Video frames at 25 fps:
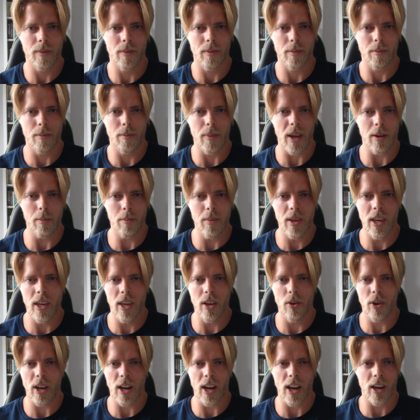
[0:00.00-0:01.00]
made
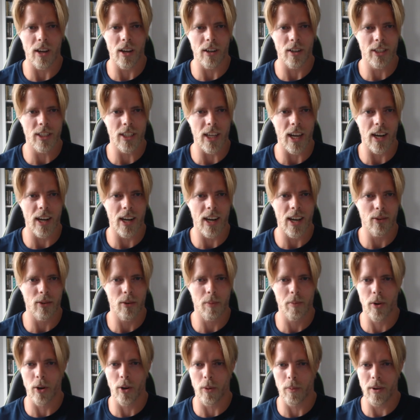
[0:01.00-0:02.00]
me really understand how
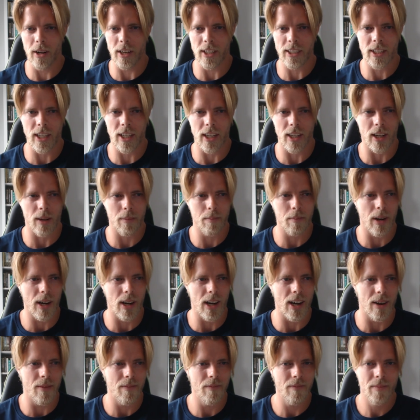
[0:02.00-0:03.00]
to properly set up
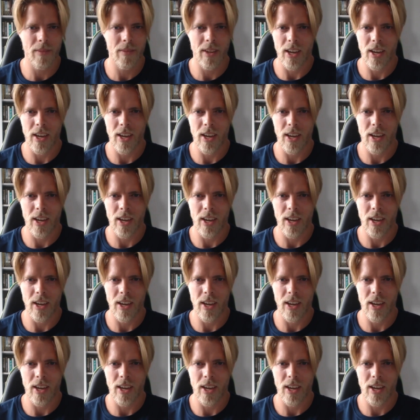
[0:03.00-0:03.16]
a